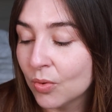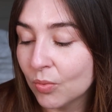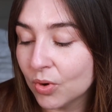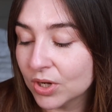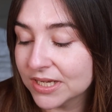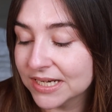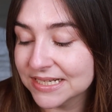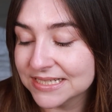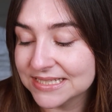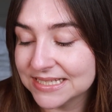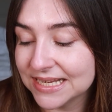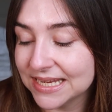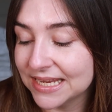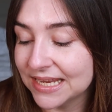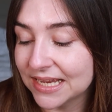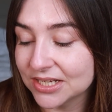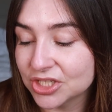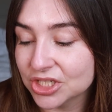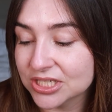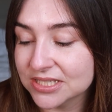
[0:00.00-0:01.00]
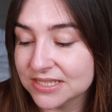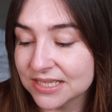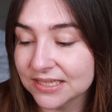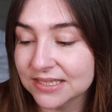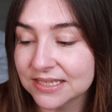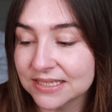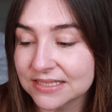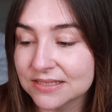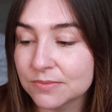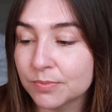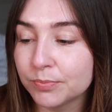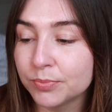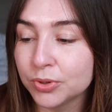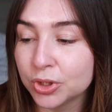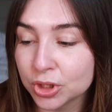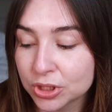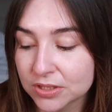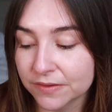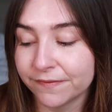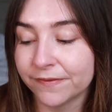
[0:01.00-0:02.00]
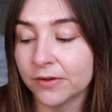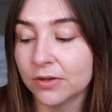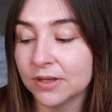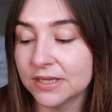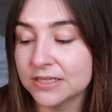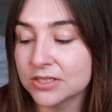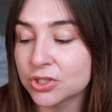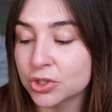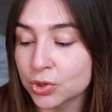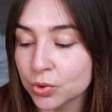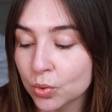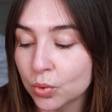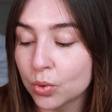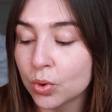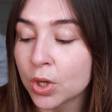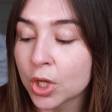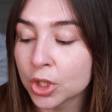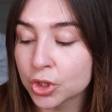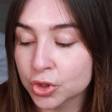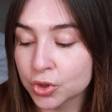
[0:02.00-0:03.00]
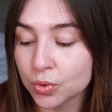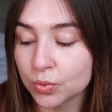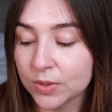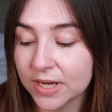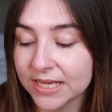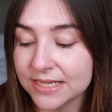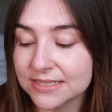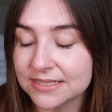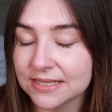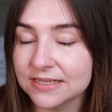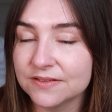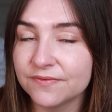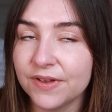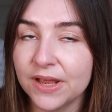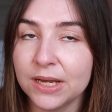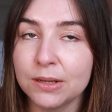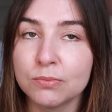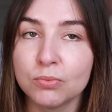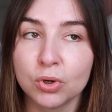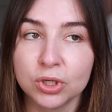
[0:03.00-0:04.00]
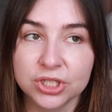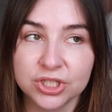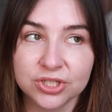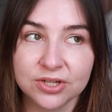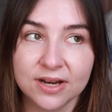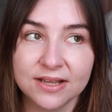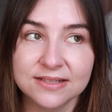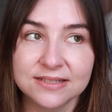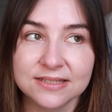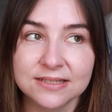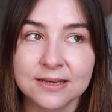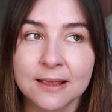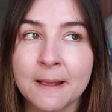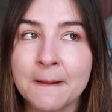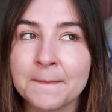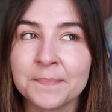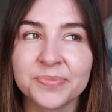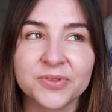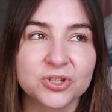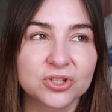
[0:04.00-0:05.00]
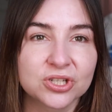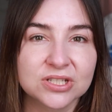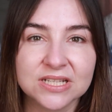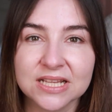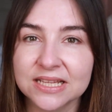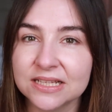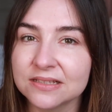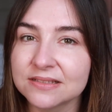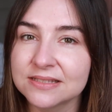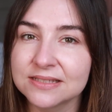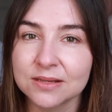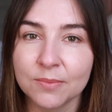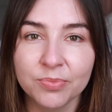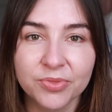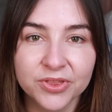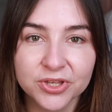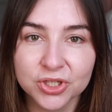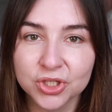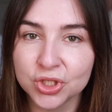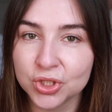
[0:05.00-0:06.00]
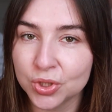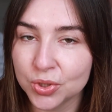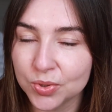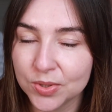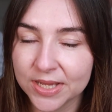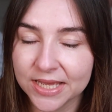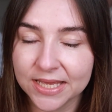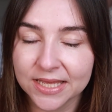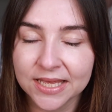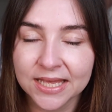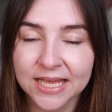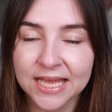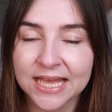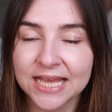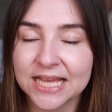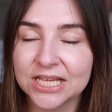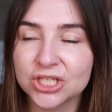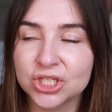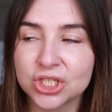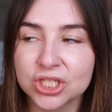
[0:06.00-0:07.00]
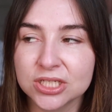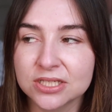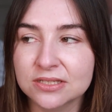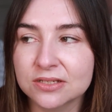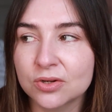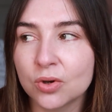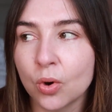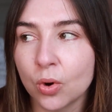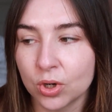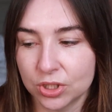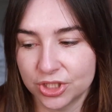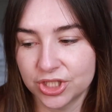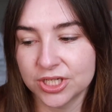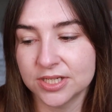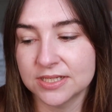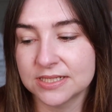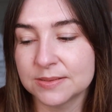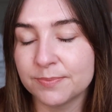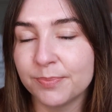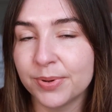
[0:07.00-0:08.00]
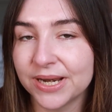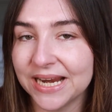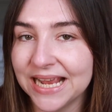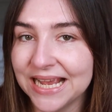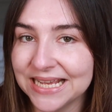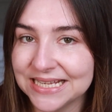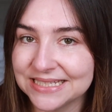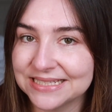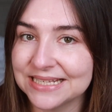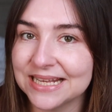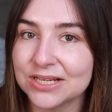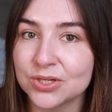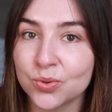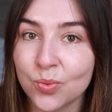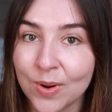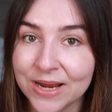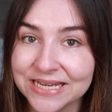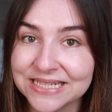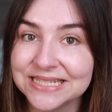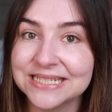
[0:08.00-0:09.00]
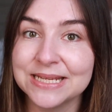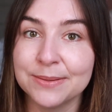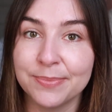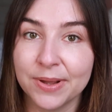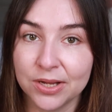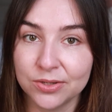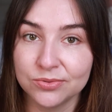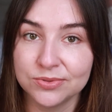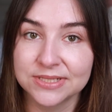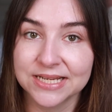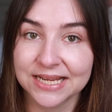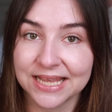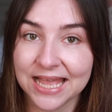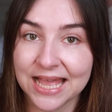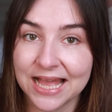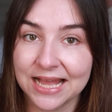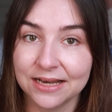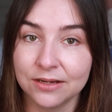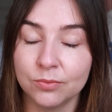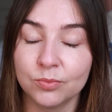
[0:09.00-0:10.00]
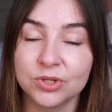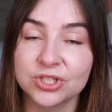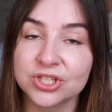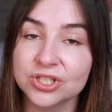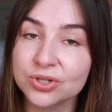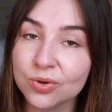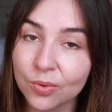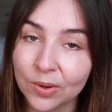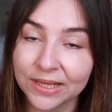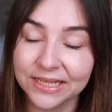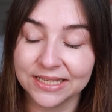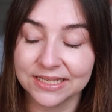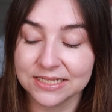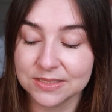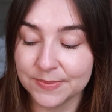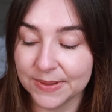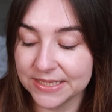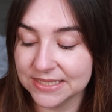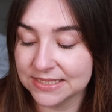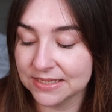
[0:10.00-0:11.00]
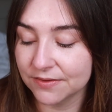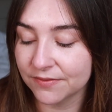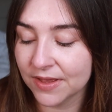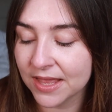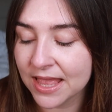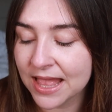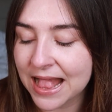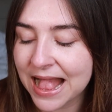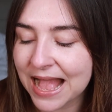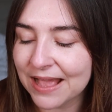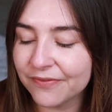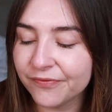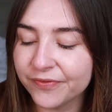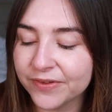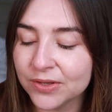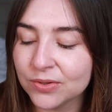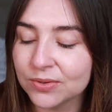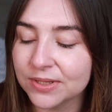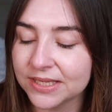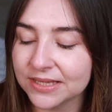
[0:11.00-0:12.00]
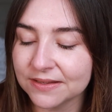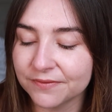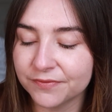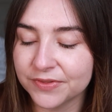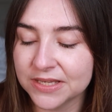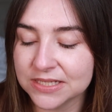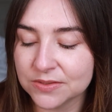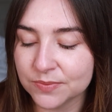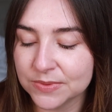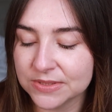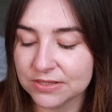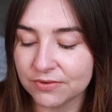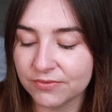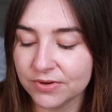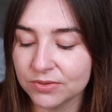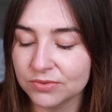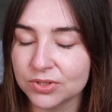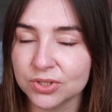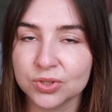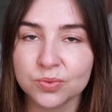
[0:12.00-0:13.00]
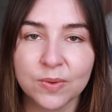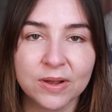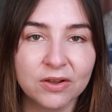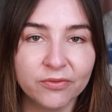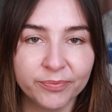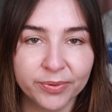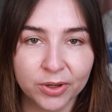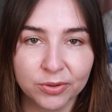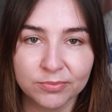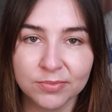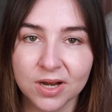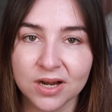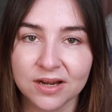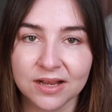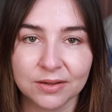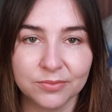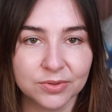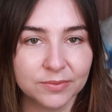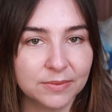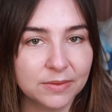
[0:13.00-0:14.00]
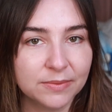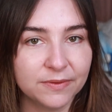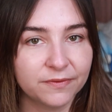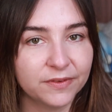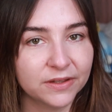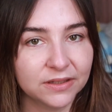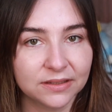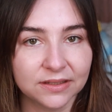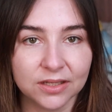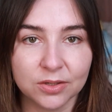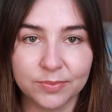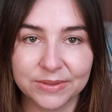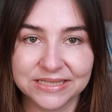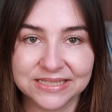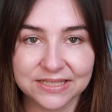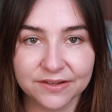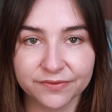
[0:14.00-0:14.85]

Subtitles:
What can I say? I just think it is beautiful. It's so, so nice. It's very moisturising. There's just a little something to it. It's just gorgeous, but it is £20 a can, which is quite expensive. I feel like if this was around the £12 mark, I would maybe feel a little bit